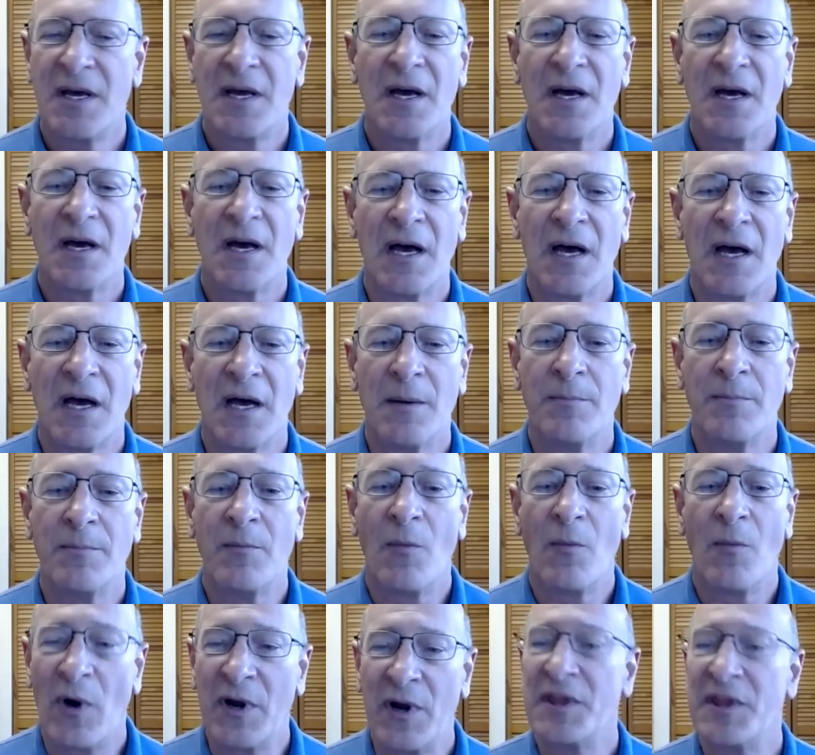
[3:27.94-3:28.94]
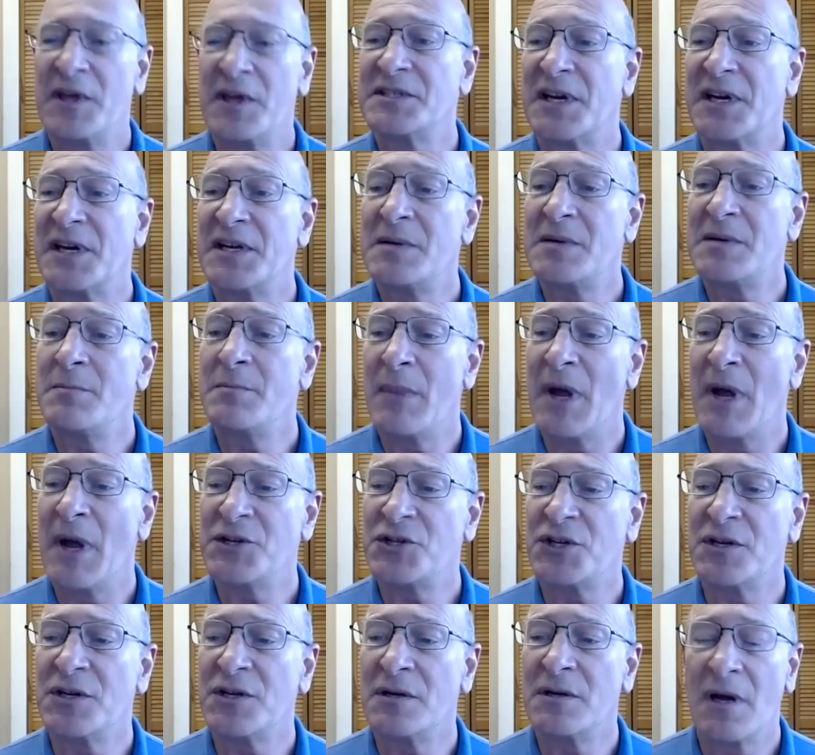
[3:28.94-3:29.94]
One of the things I didn't
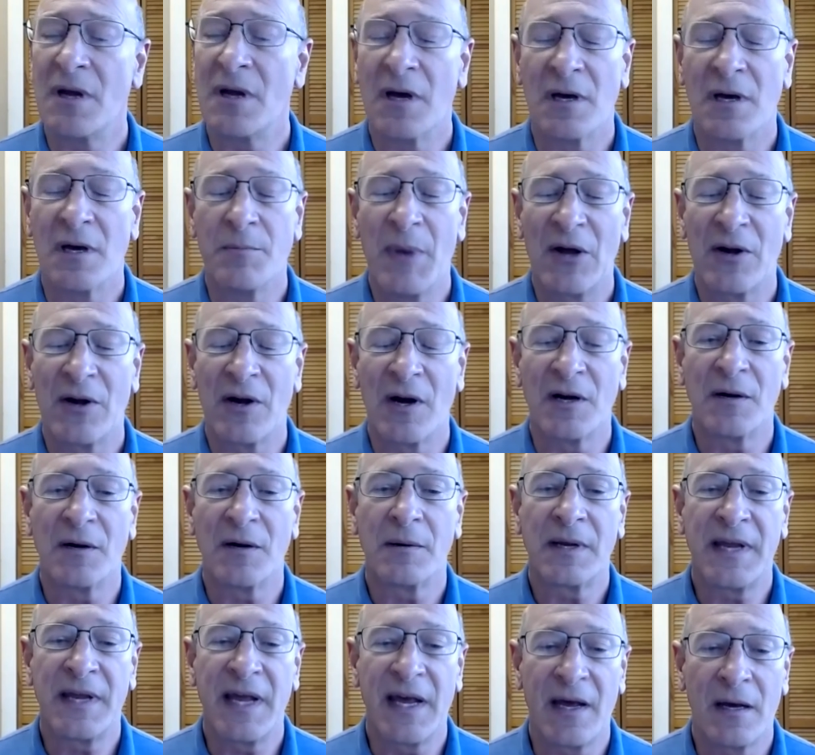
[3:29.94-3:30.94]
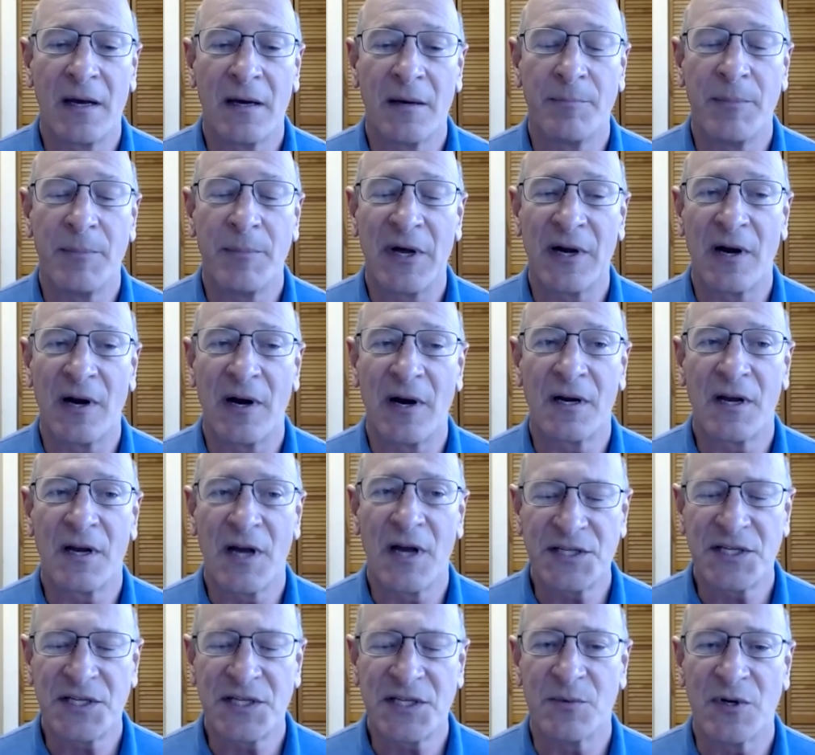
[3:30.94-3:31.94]
mention about our
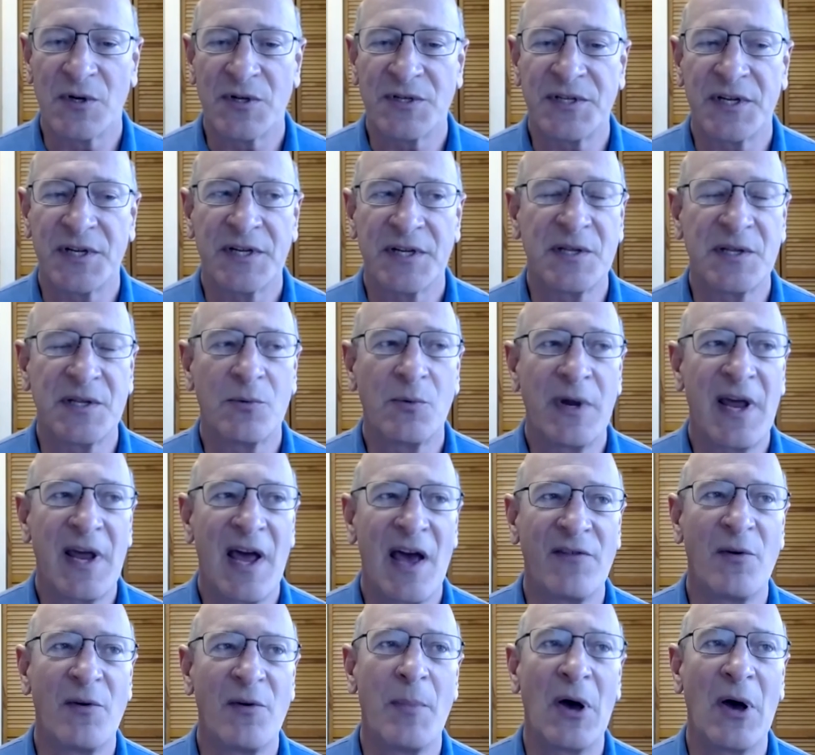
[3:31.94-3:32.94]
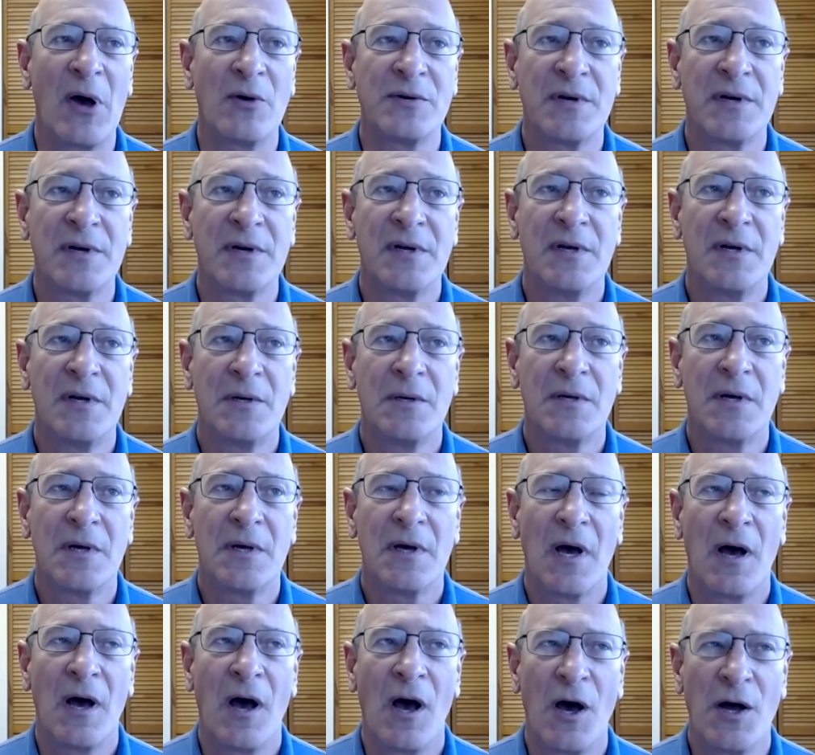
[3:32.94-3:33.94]
customers is we have about
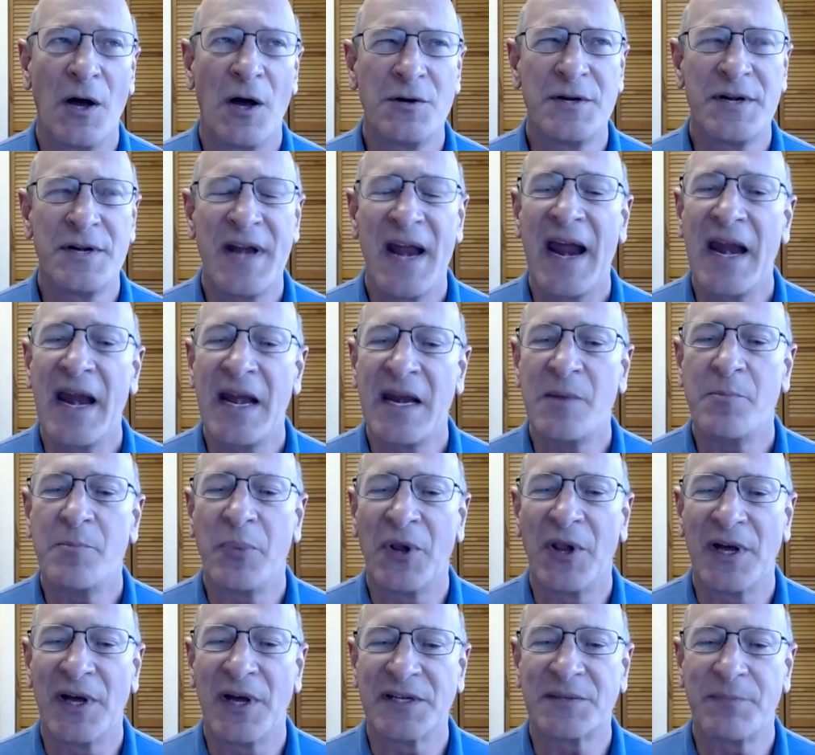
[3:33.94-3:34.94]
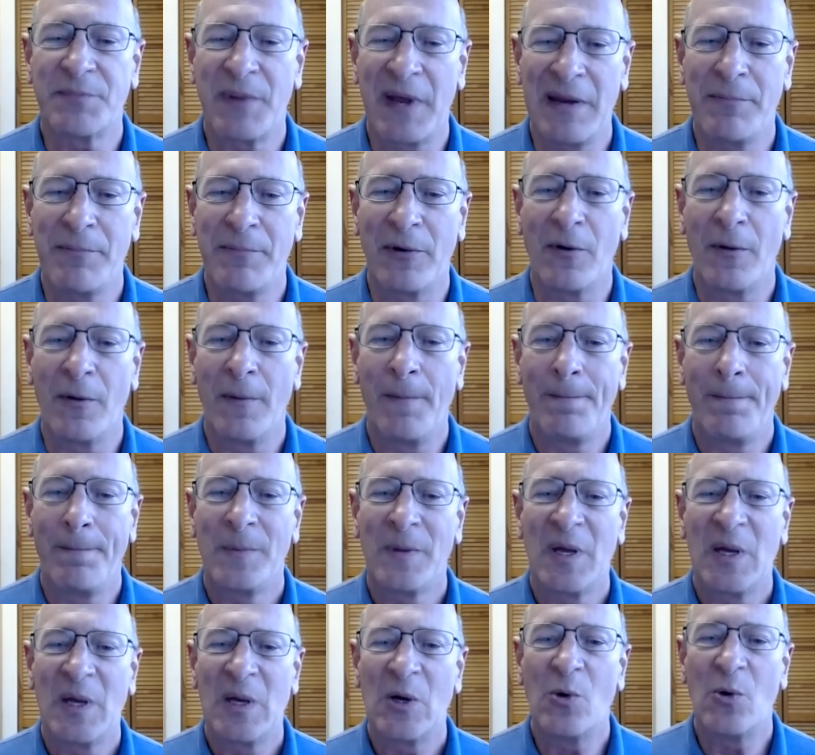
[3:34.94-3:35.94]
180 plus people
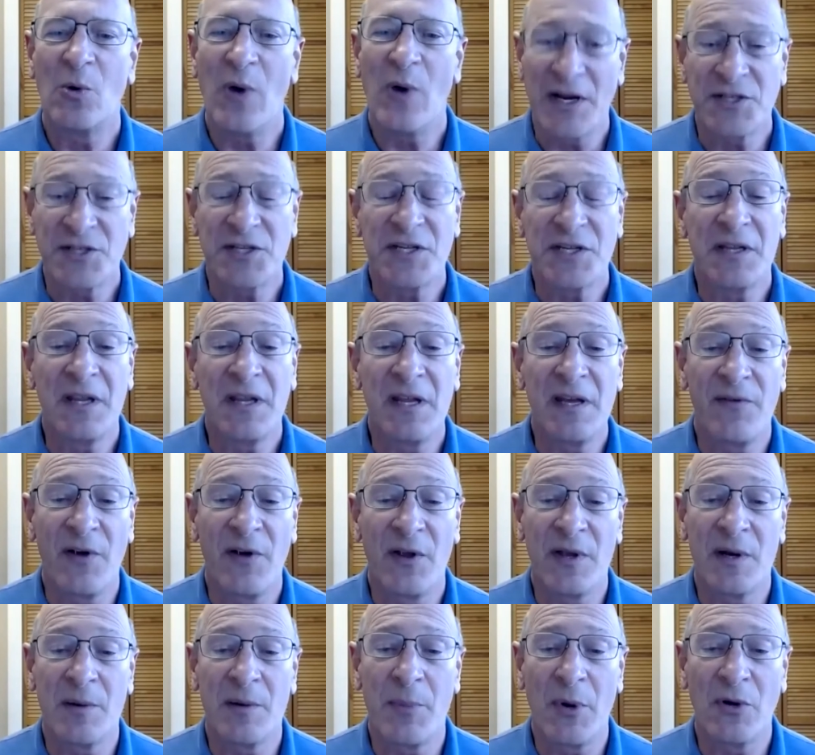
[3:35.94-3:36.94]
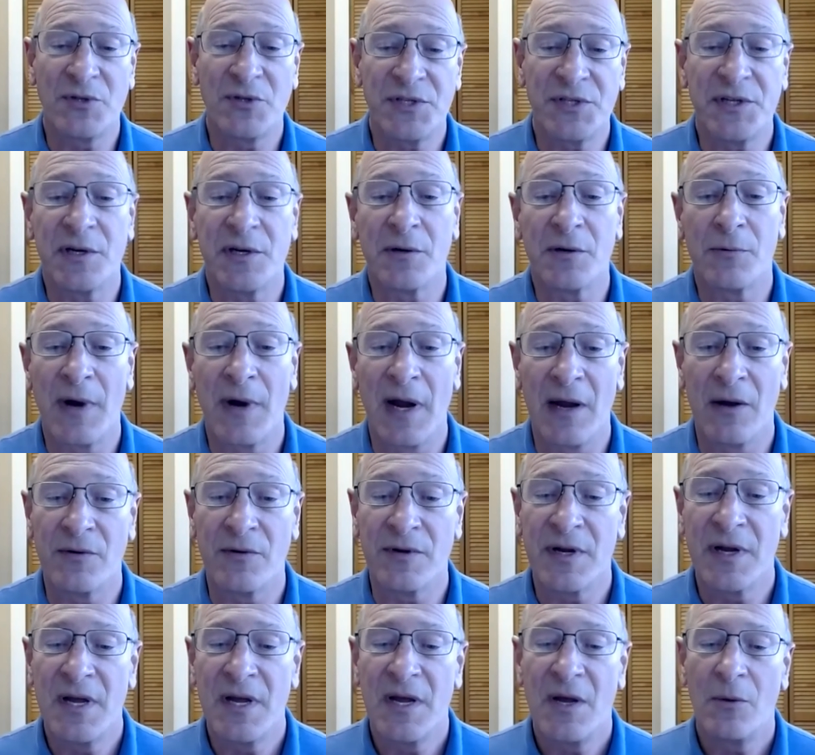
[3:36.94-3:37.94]
who actually live on their boats year round.
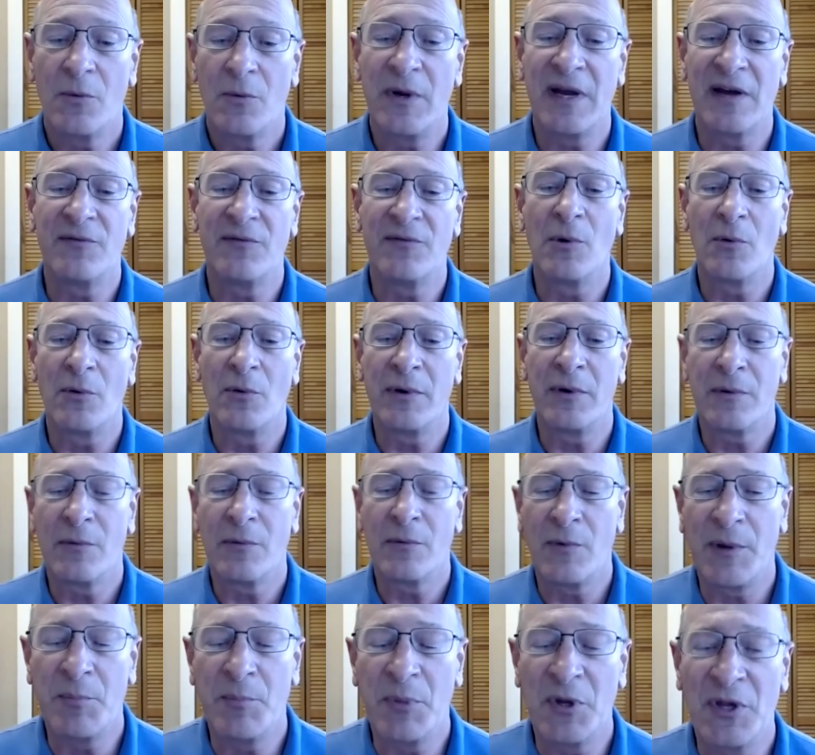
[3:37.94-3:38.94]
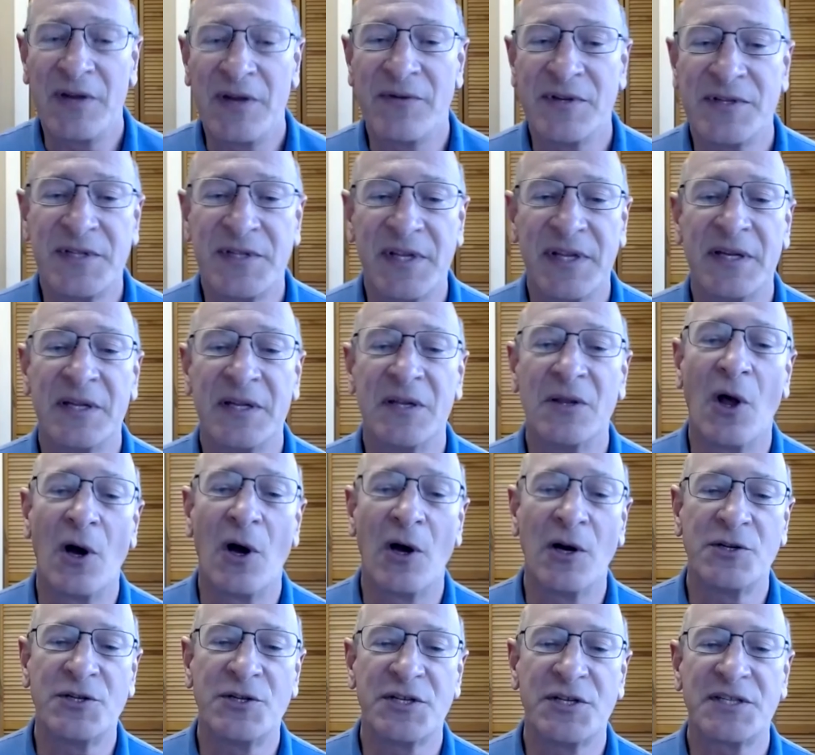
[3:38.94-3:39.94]
We have what we believe is the
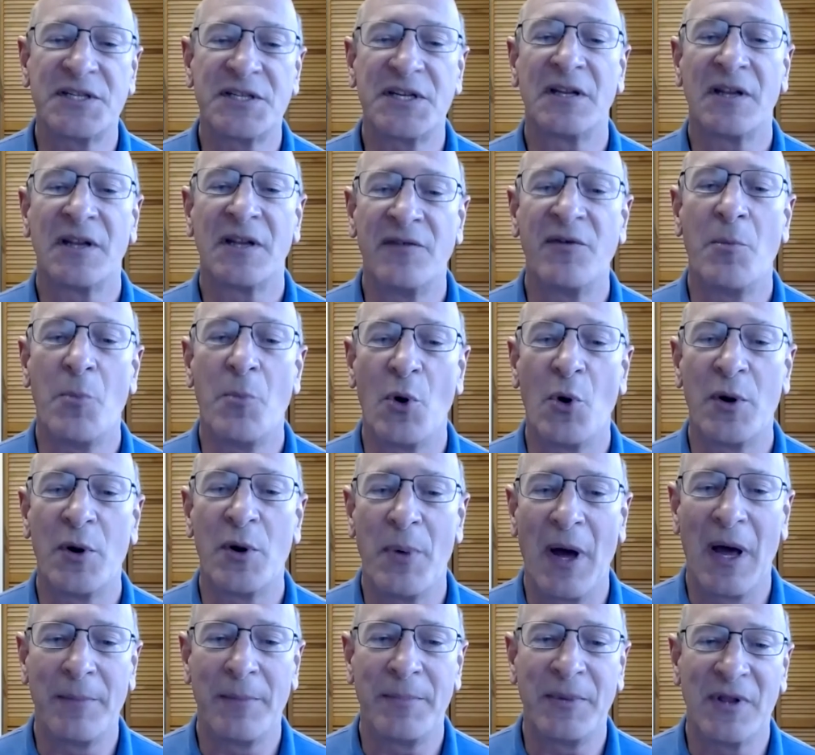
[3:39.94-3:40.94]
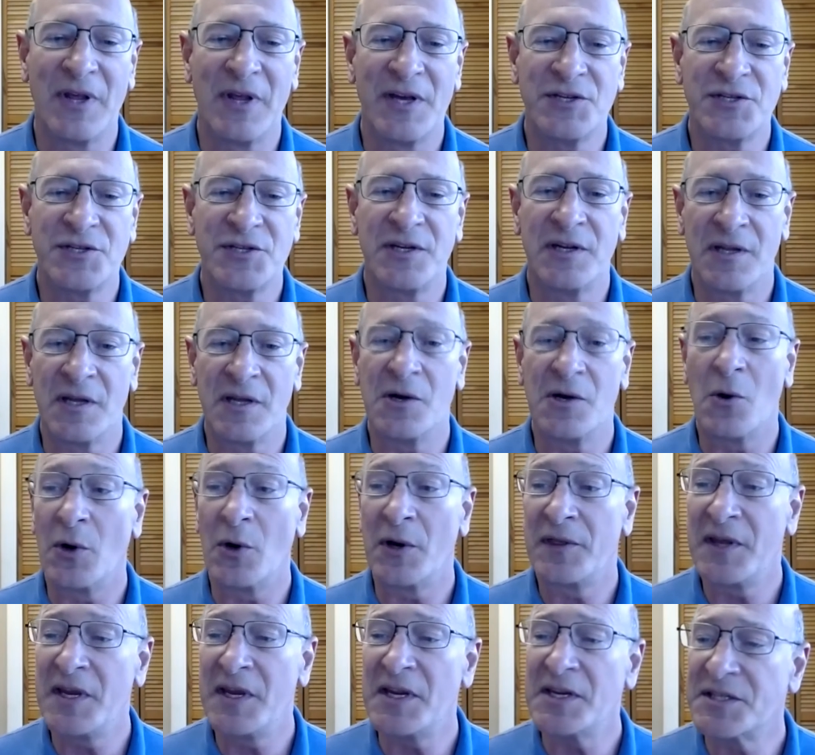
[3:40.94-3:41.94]
largest liveaboard population in the
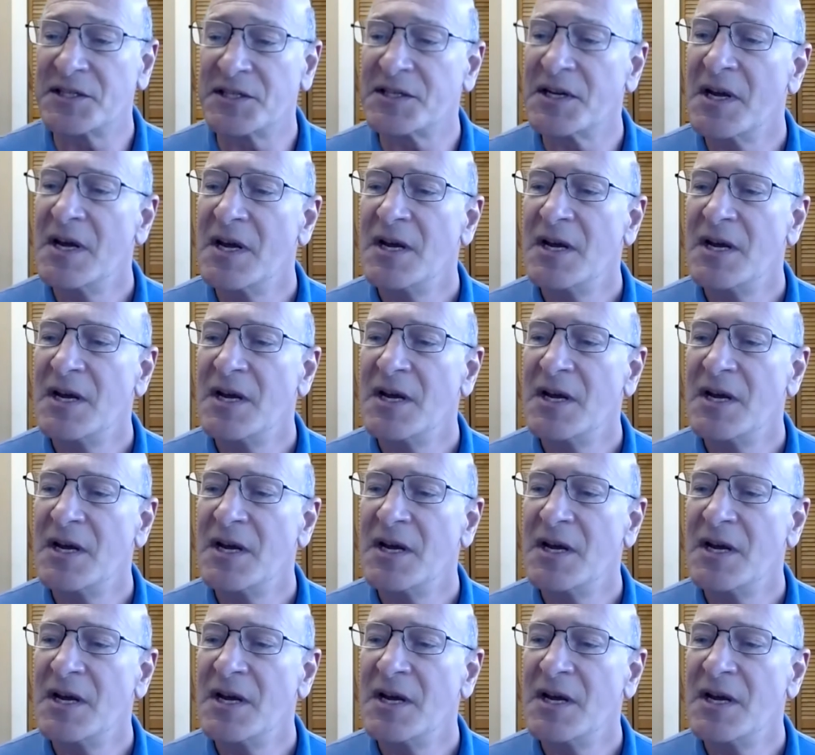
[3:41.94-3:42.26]
Northeast.